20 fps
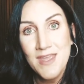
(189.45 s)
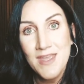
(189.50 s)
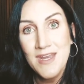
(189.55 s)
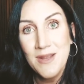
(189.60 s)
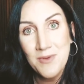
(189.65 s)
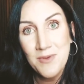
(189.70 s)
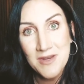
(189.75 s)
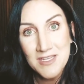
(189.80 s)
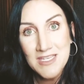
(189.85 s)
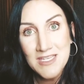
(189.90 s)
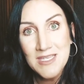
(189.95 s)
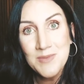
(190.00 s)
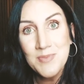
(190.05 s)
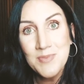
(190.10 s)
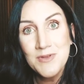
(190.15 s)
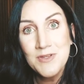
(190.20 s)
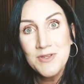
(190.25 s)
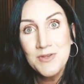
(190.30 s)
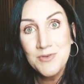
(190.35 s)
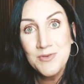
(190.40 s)
And I want to
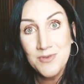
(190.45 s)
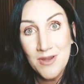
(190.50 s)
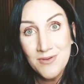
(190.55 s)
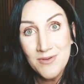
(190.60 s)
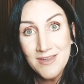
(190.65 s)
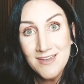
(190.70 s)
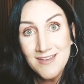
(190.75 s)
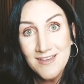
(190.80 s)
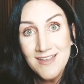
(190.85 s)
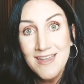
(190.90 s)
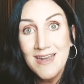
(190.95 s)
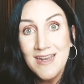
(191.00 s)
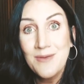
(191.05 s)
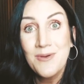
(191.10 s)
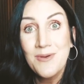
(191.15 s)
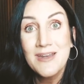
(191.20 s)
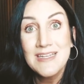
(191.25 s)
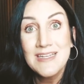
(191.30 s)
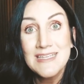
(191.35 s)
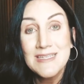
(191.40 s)
keep growing, and
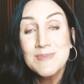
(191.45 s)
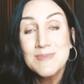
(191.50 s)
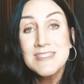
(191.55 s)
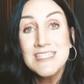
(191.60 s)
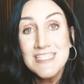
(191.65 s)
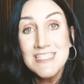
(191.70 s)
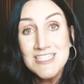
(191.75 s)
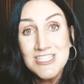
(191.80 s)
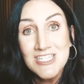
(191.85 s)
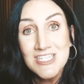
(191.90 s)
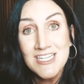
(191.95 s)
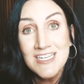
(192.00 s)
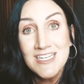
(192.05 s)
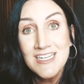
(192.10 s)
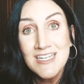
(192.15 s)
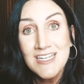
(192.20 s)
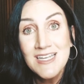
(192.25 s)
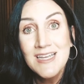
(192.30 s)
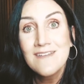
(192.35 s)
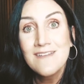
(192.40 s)
I want to keep
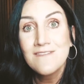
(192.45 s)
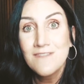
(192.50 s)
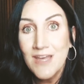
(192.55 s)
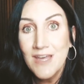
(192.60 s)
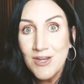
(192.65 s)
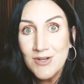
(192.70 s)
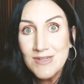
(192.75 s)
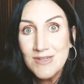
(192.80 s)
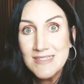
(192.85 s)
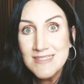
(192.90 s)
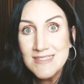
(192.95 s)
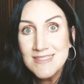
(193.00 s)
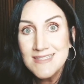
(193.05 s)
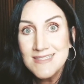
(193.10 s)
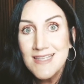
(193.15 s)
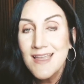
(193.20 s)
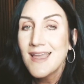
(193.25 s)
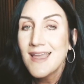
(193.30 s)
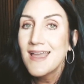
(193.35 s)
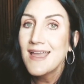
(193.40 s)
teaching veterans